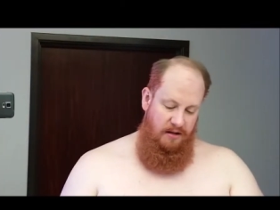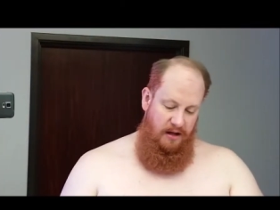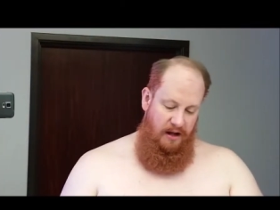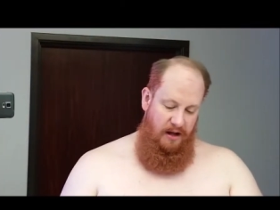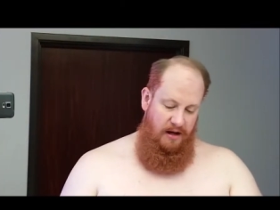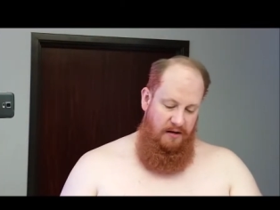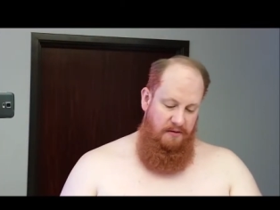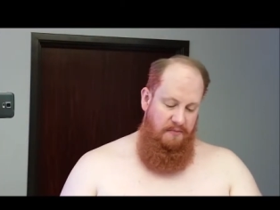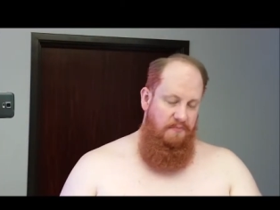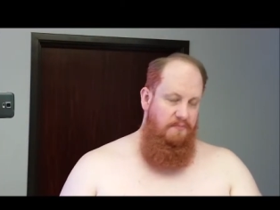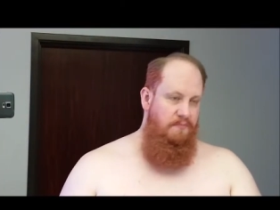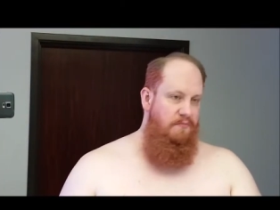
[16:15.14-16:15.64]

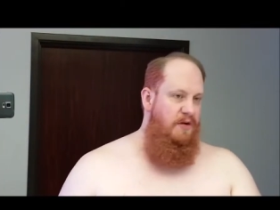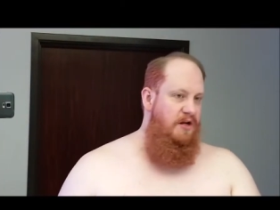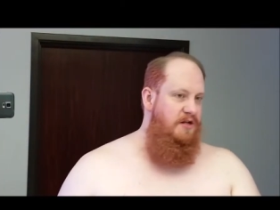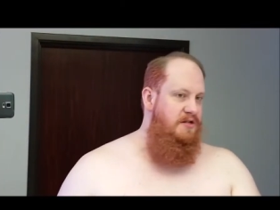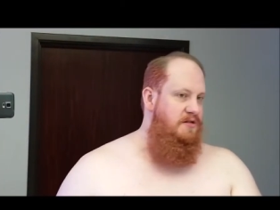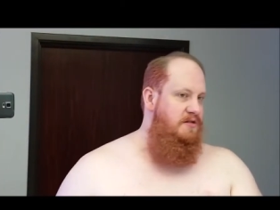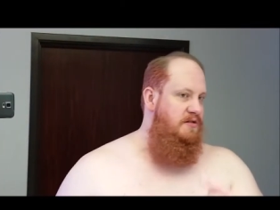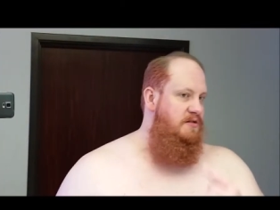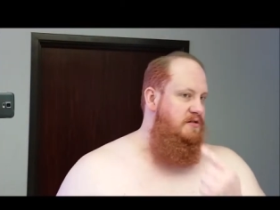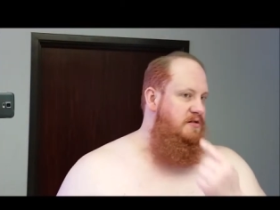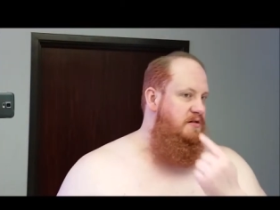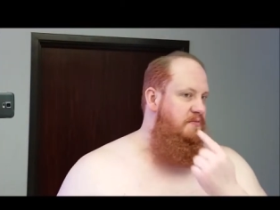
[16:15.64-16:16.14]
And
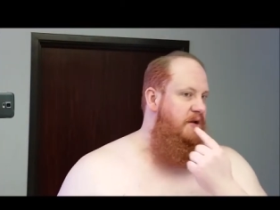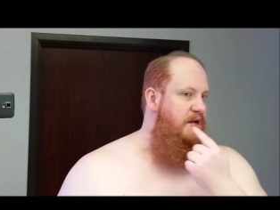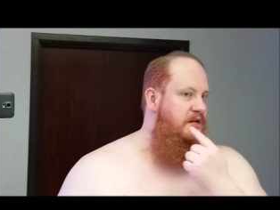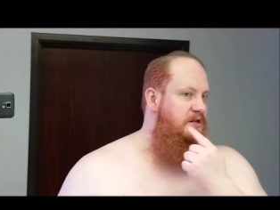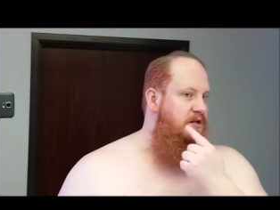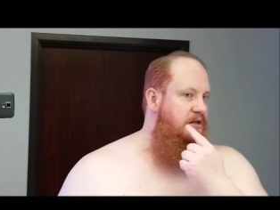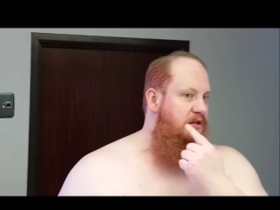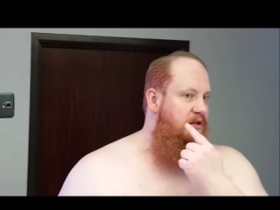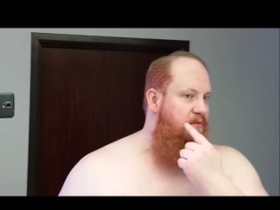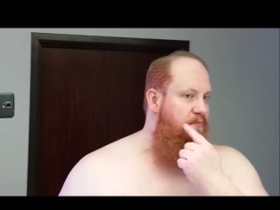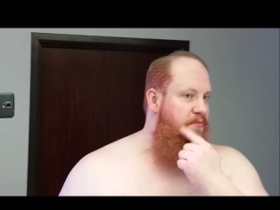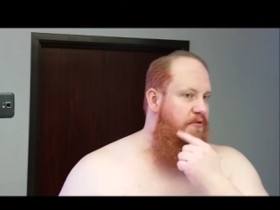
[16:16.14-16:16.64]
muscles to
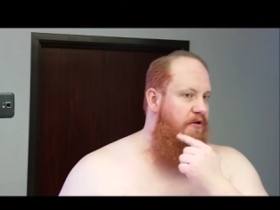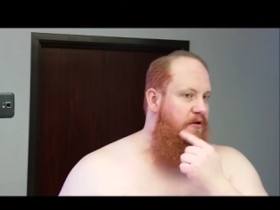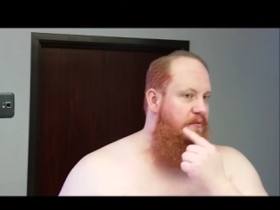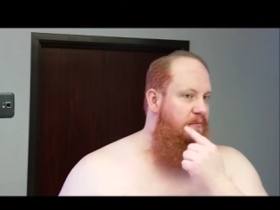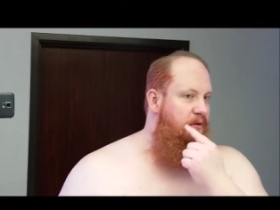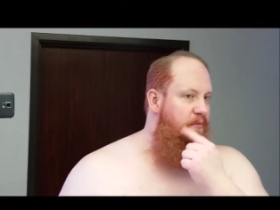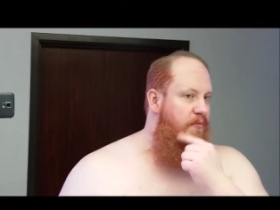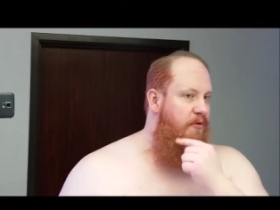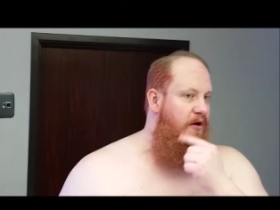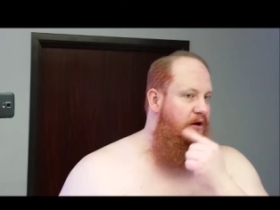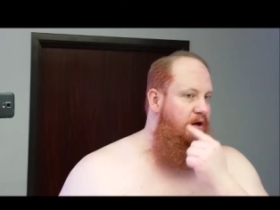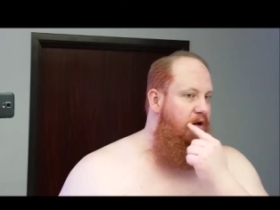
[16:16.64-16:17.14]
magically appear
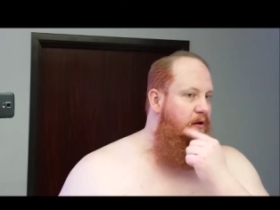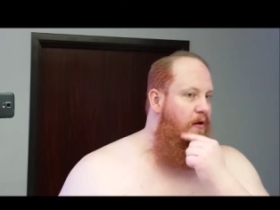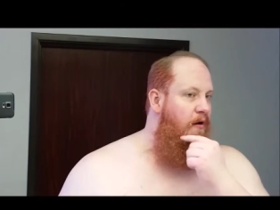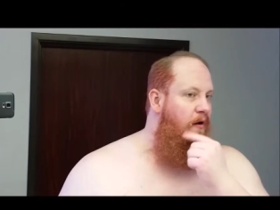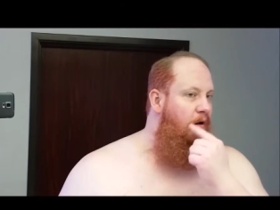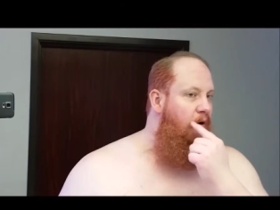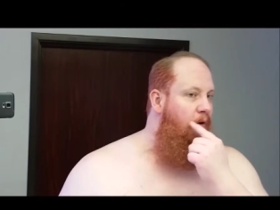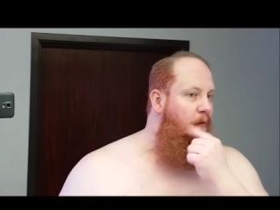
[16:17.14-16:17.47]
on my body.